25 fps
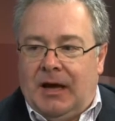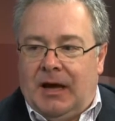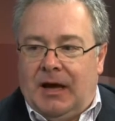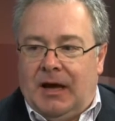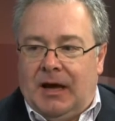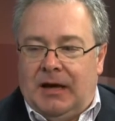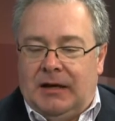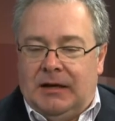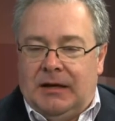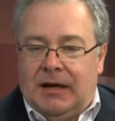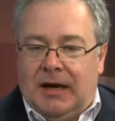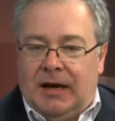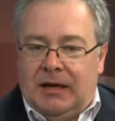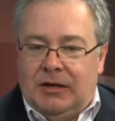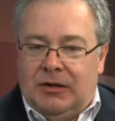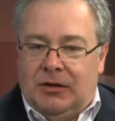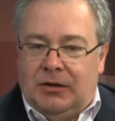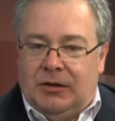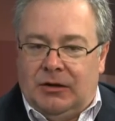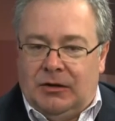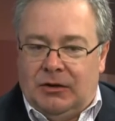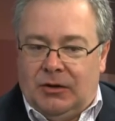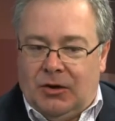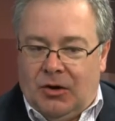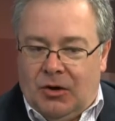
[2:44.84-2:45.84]
And you
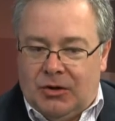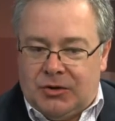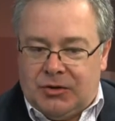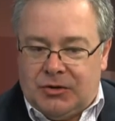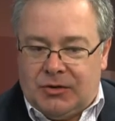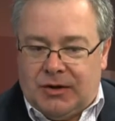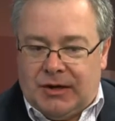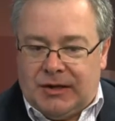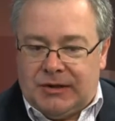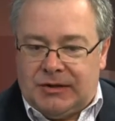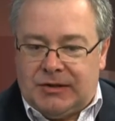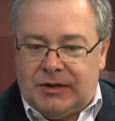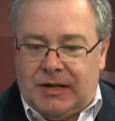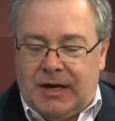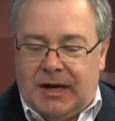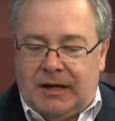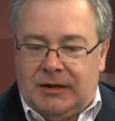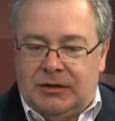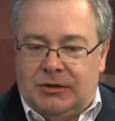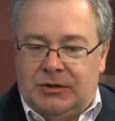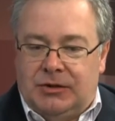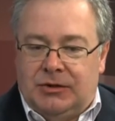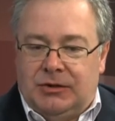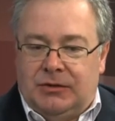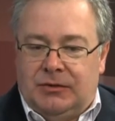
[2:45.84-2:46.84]
can contrast
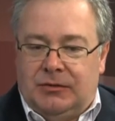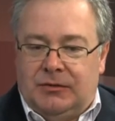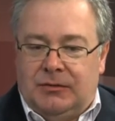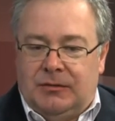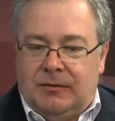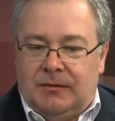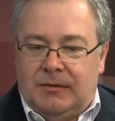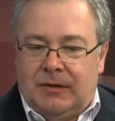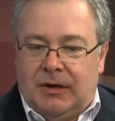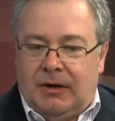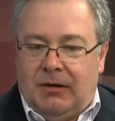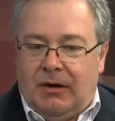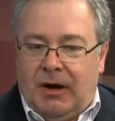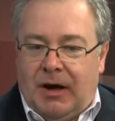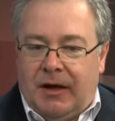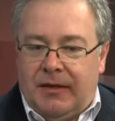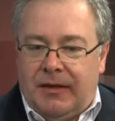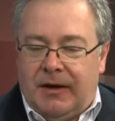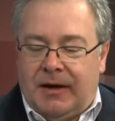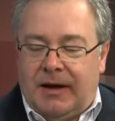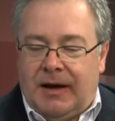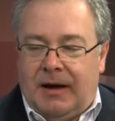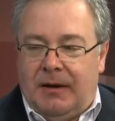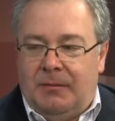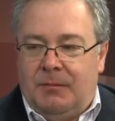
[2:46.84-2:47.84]
that to, you know,
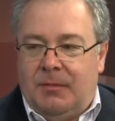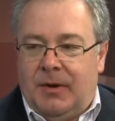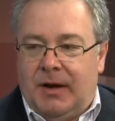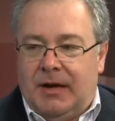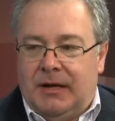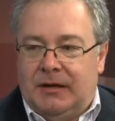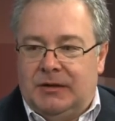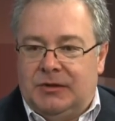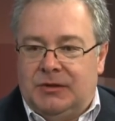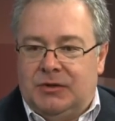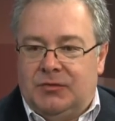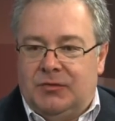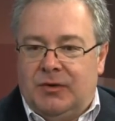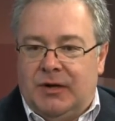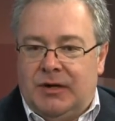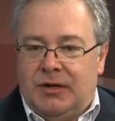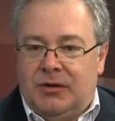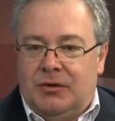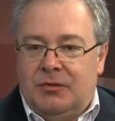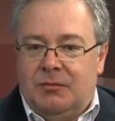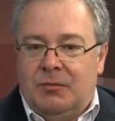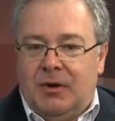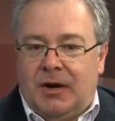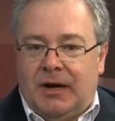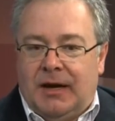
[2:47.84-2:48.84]
other campaigns where
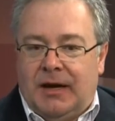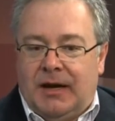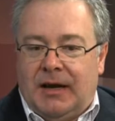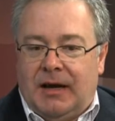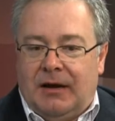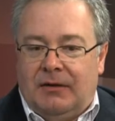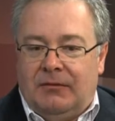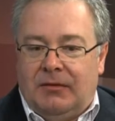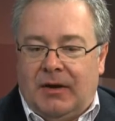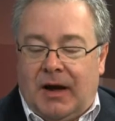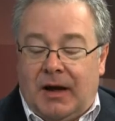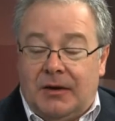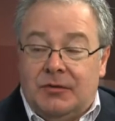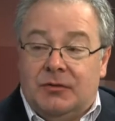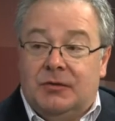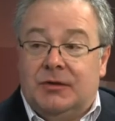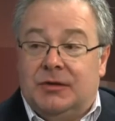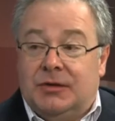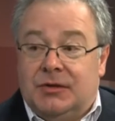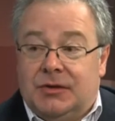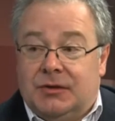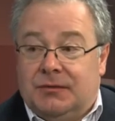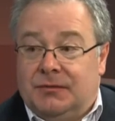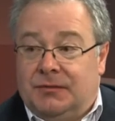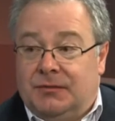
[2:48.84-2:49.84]
you might have
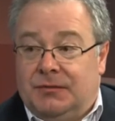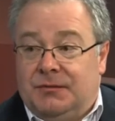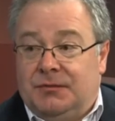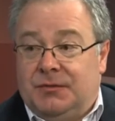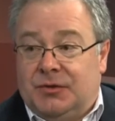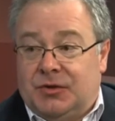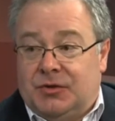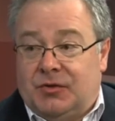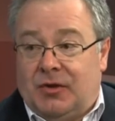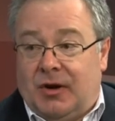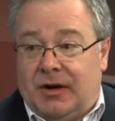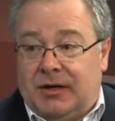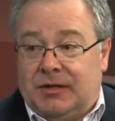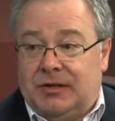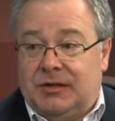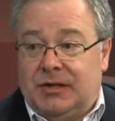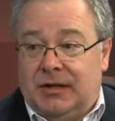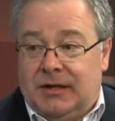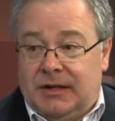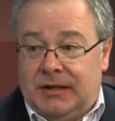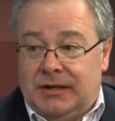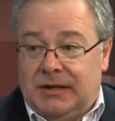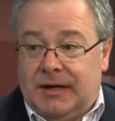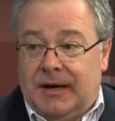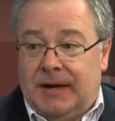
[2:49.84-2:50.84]
hundreds of strikes
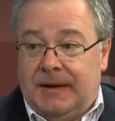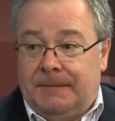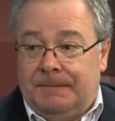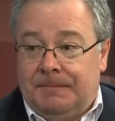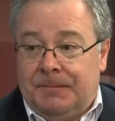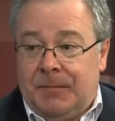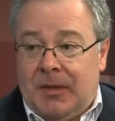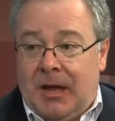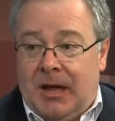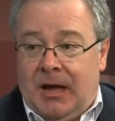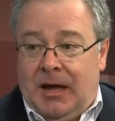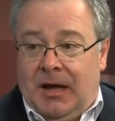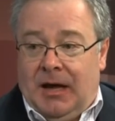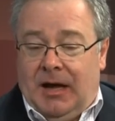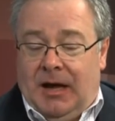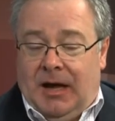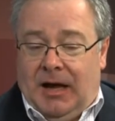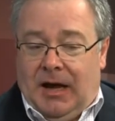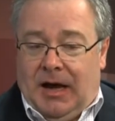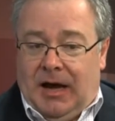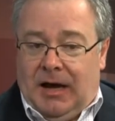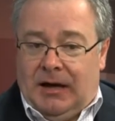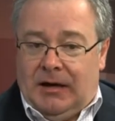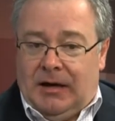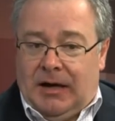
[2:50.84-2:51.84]
in a day.
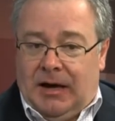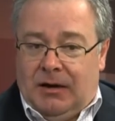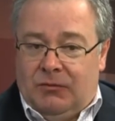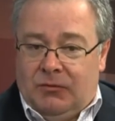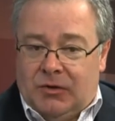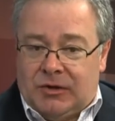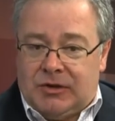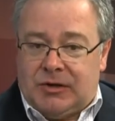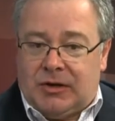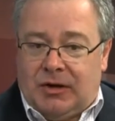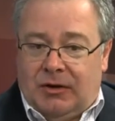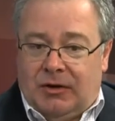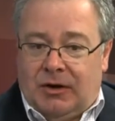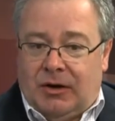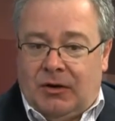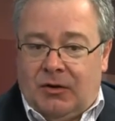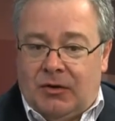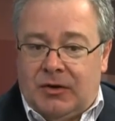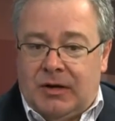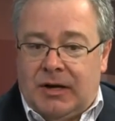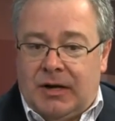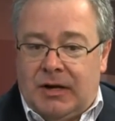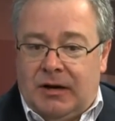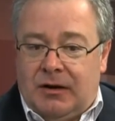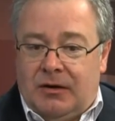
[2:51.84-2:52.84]
And what's going
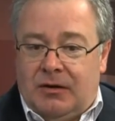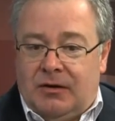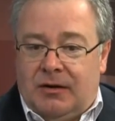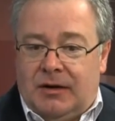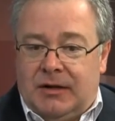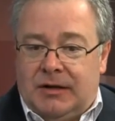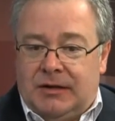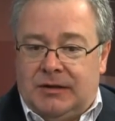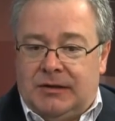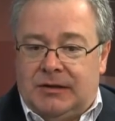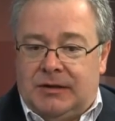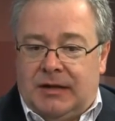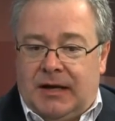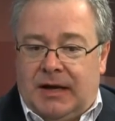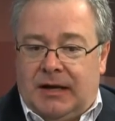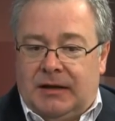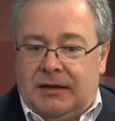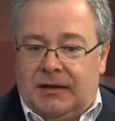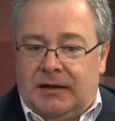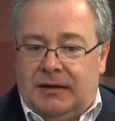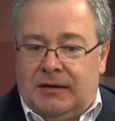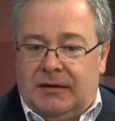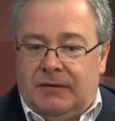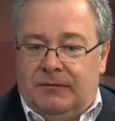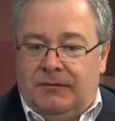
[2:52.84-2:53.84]
on here is
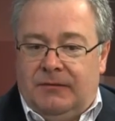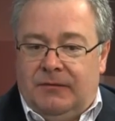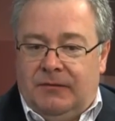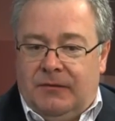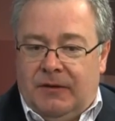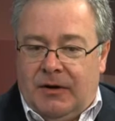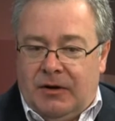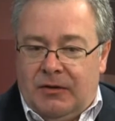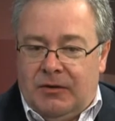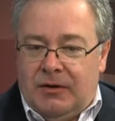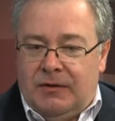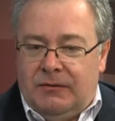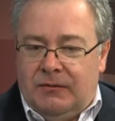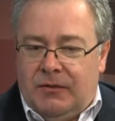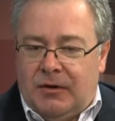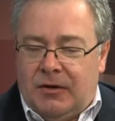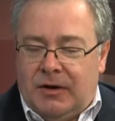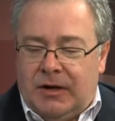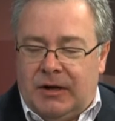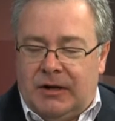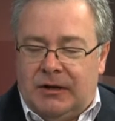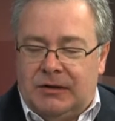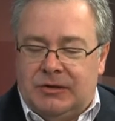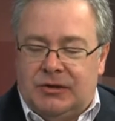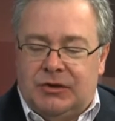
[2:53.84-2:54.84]
that very,
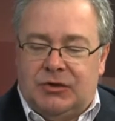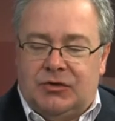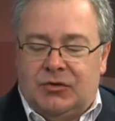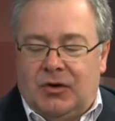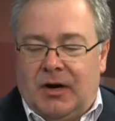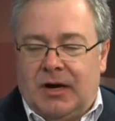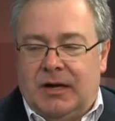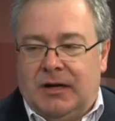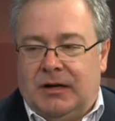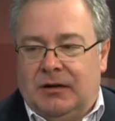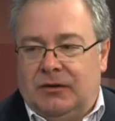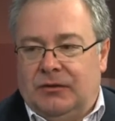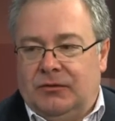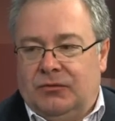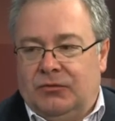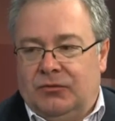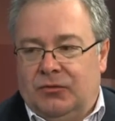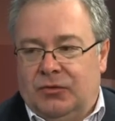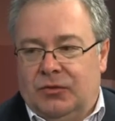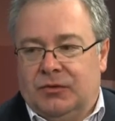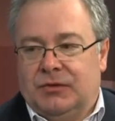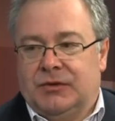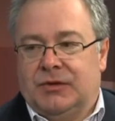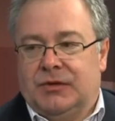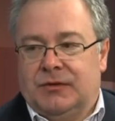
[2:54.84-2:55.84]
very constraining
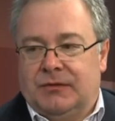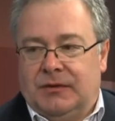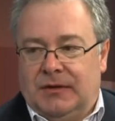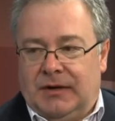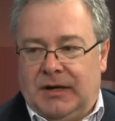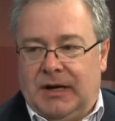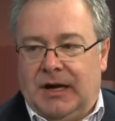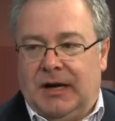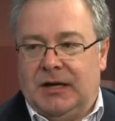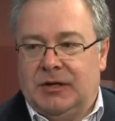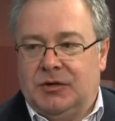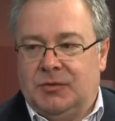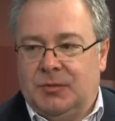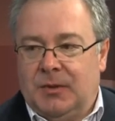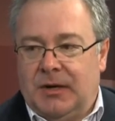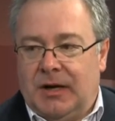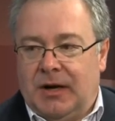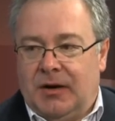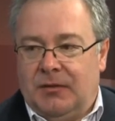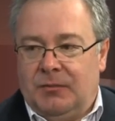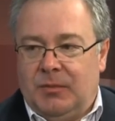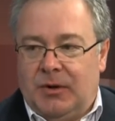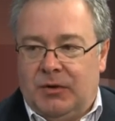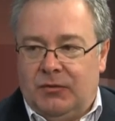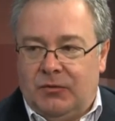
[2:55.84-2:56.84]
rules of engagement
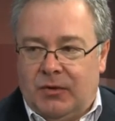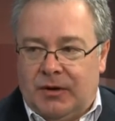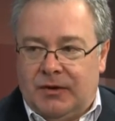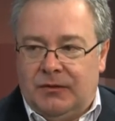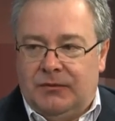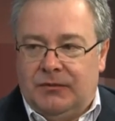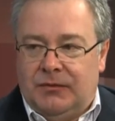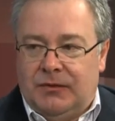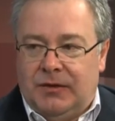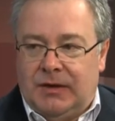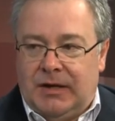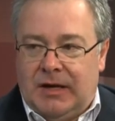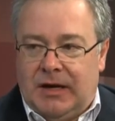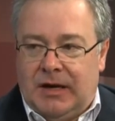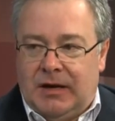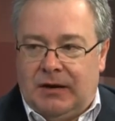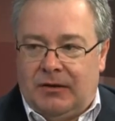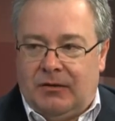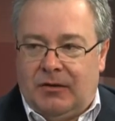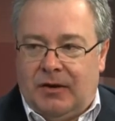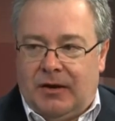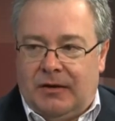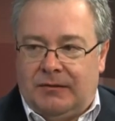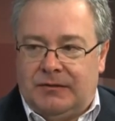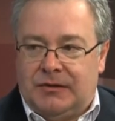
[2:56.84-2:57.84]
have been written for the
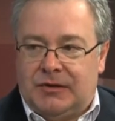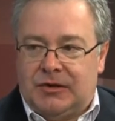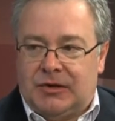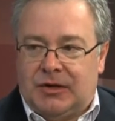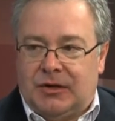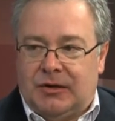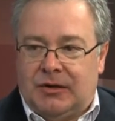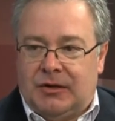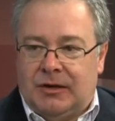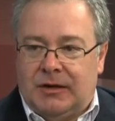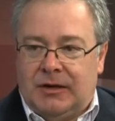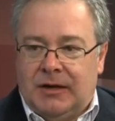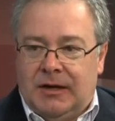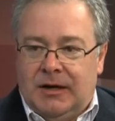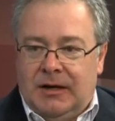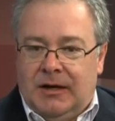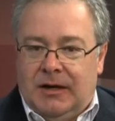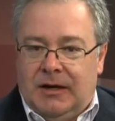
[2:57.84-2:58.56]
aircraft so that